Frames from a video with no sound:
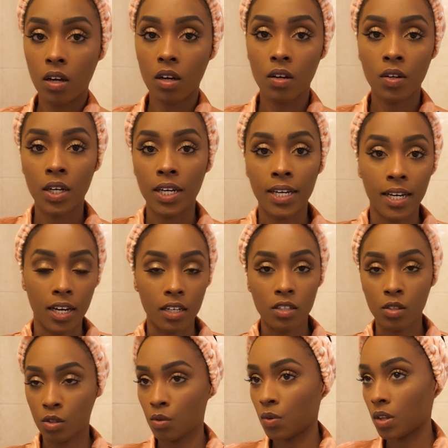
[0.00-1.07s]
Okay guys,
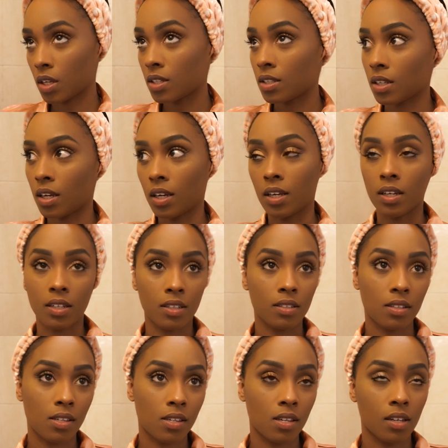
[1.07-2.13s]
so this
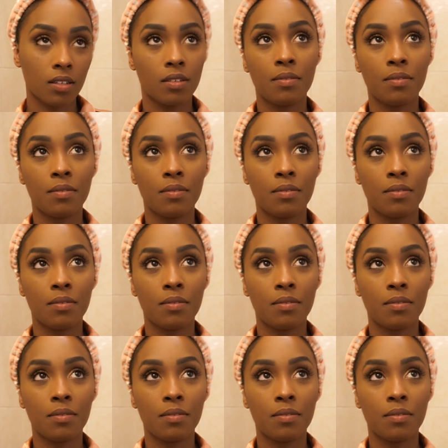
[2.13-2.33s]
is